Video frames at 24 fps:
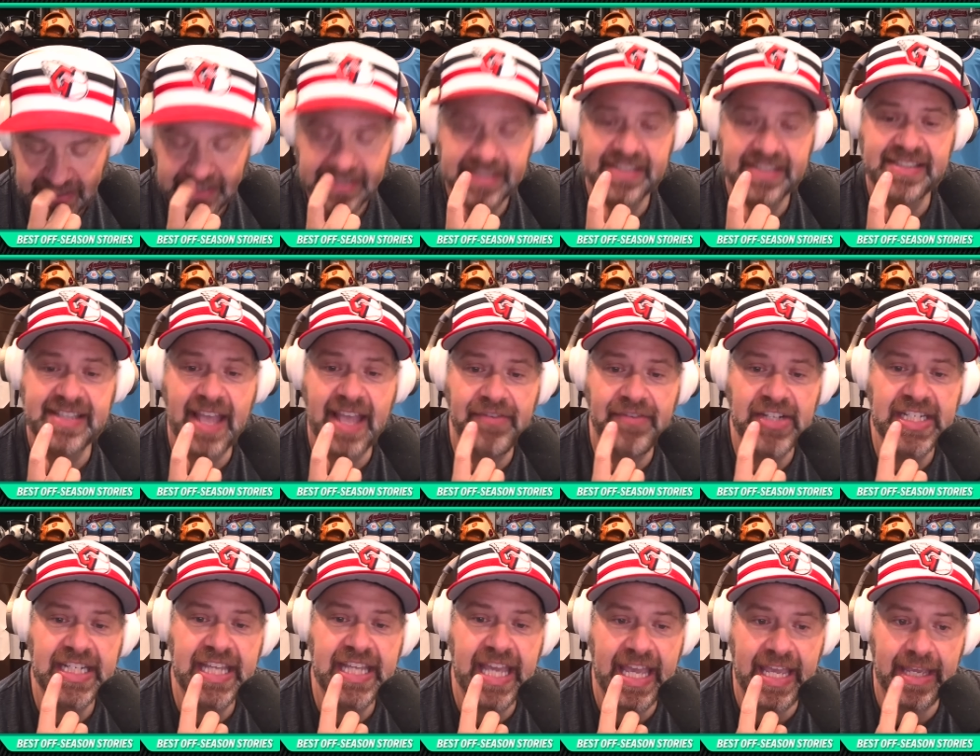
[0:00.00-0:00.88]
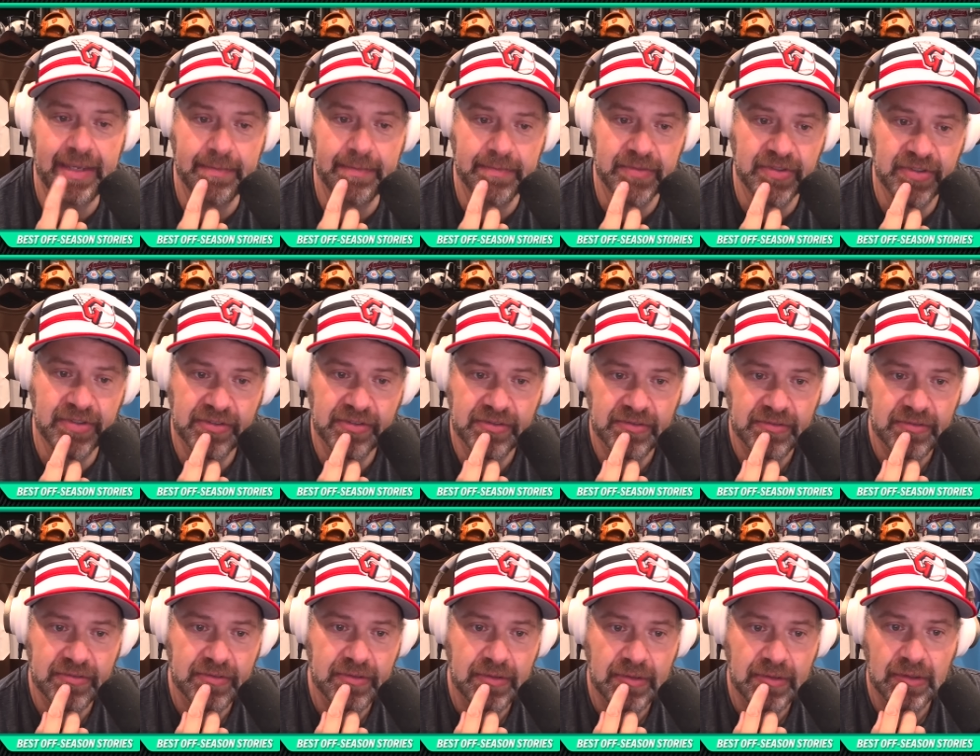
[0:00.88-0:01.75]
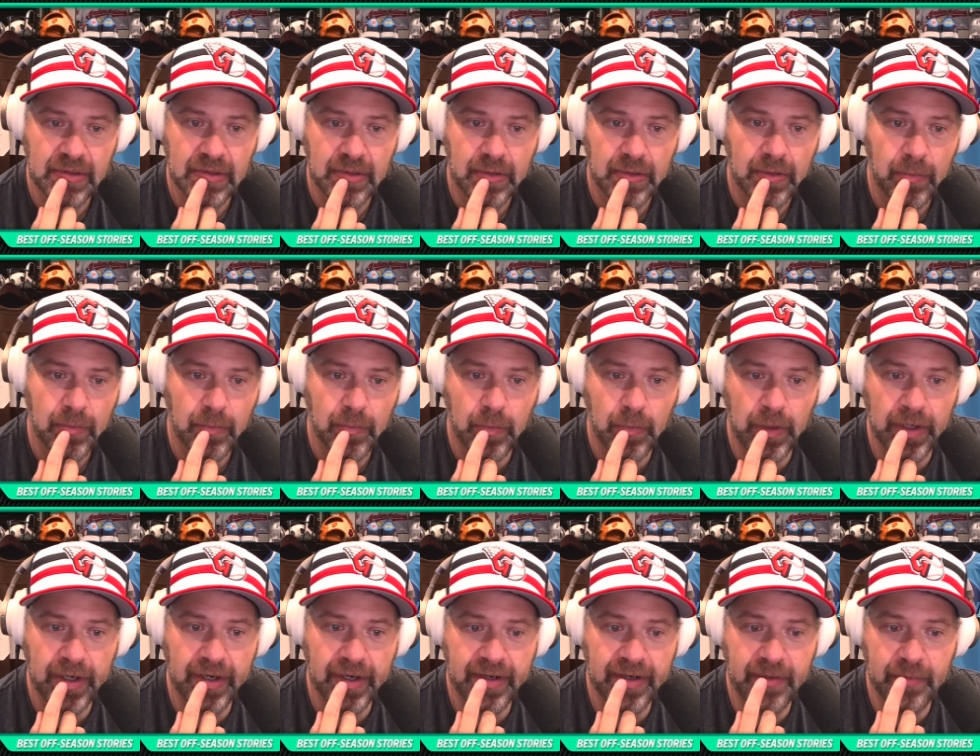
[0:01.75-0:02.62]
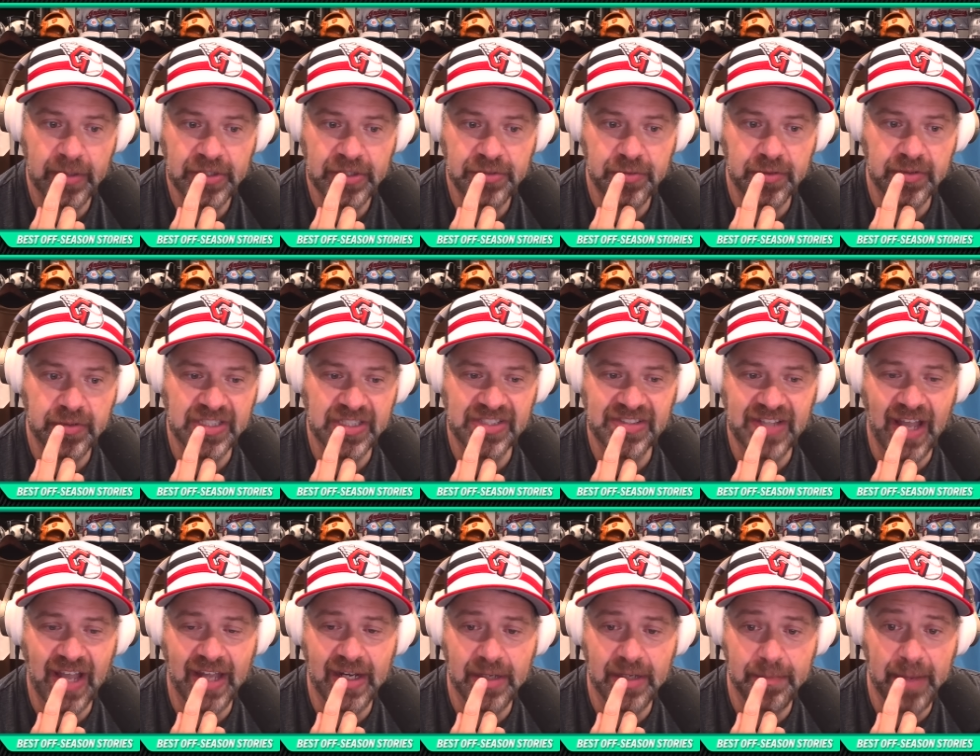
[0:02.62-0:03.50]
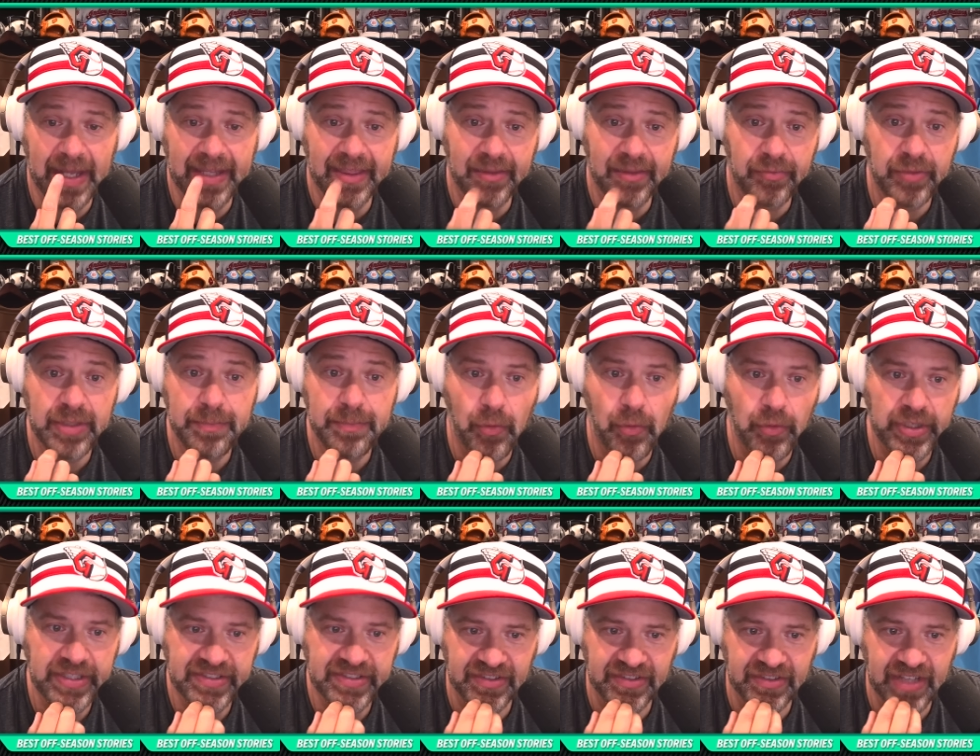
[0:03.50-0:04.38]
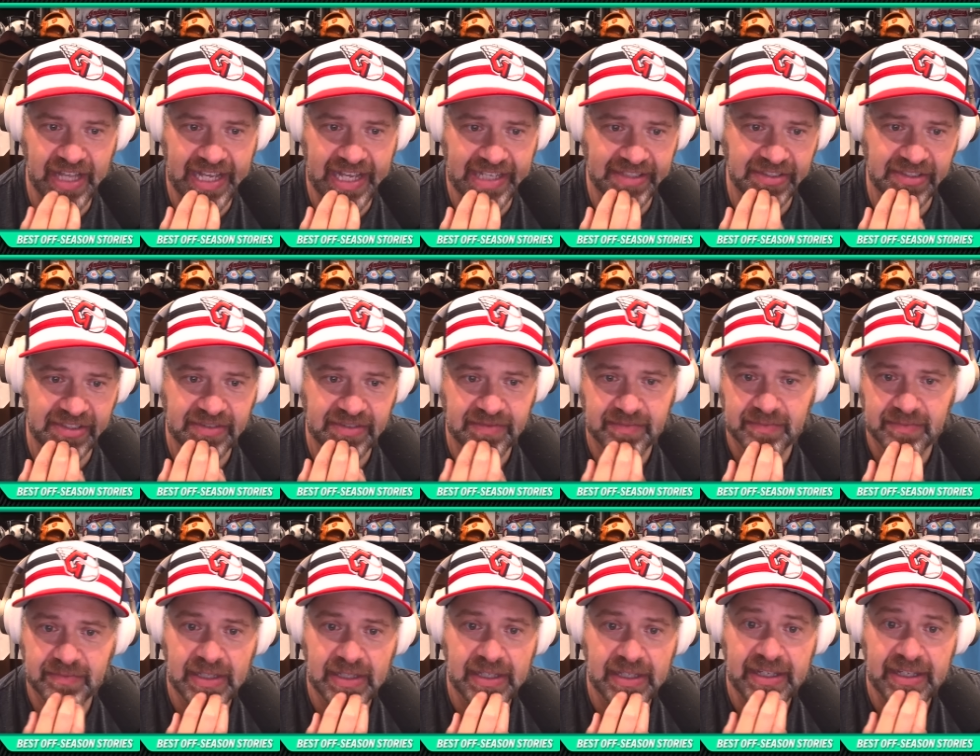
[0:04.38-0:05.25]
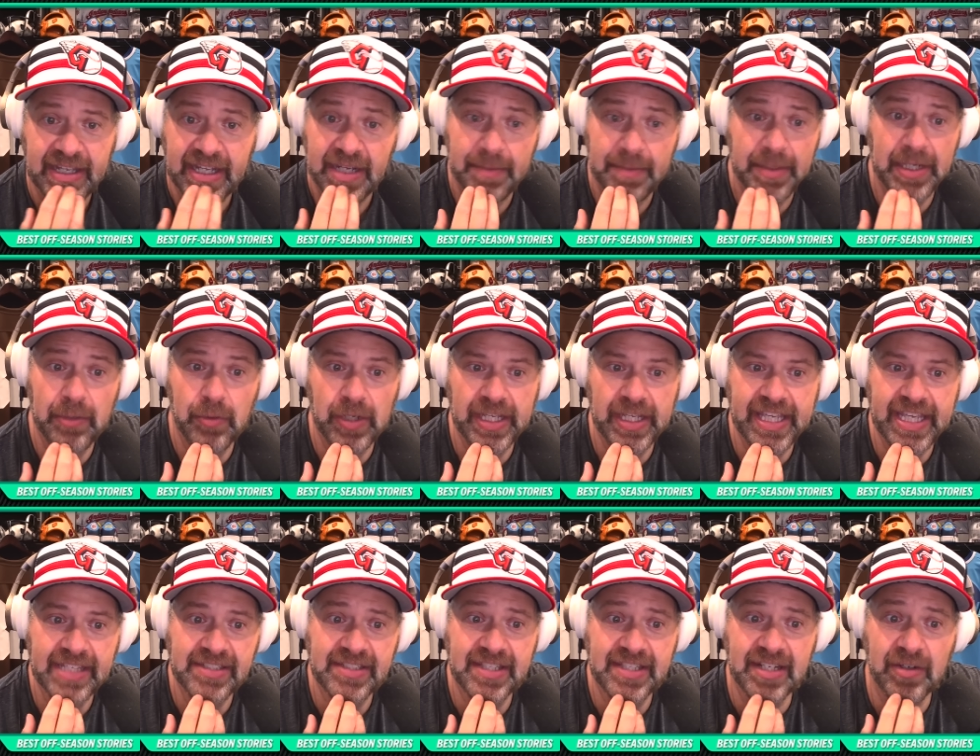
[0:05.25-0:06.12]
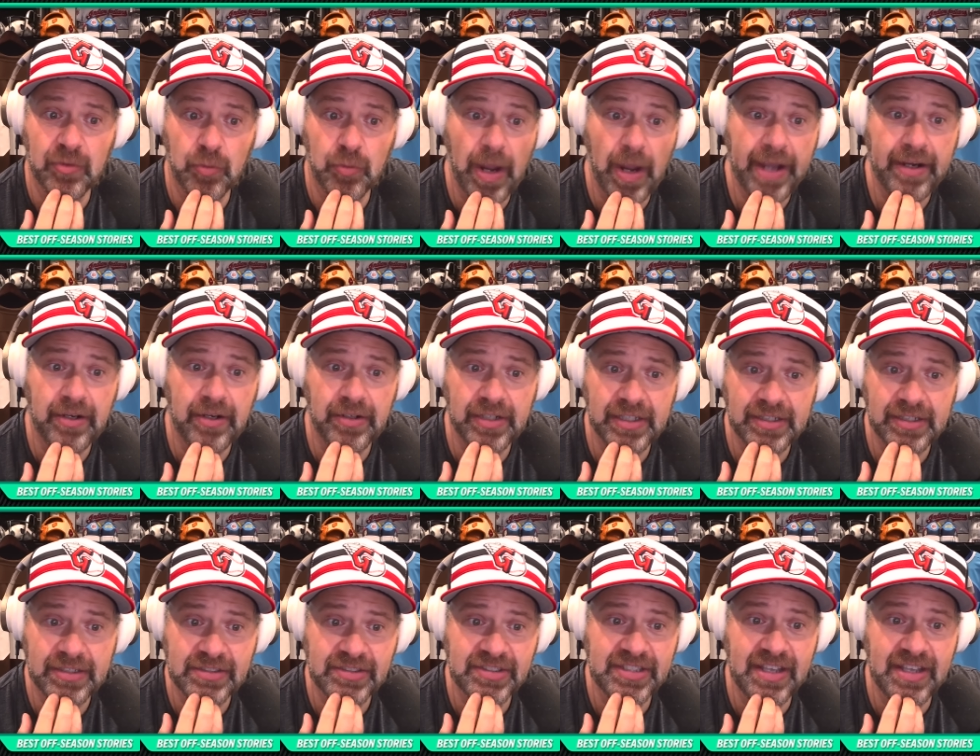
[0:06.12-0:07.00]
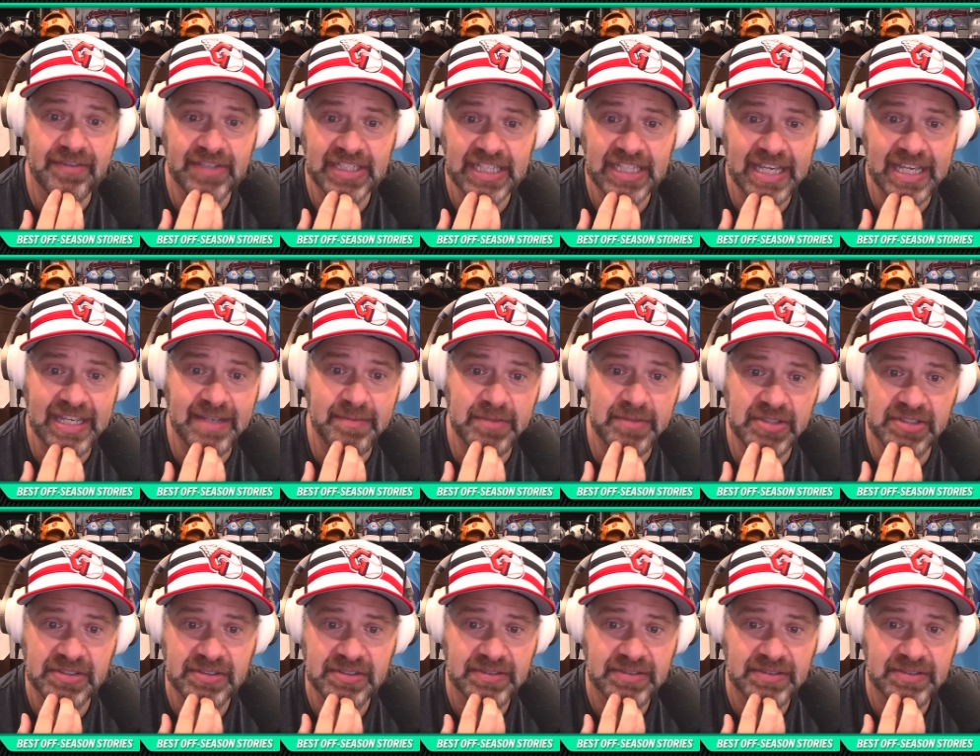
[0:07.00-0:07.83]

7 games where which were decided by 3 points or less. Anybody want to guess their record in those 7 games?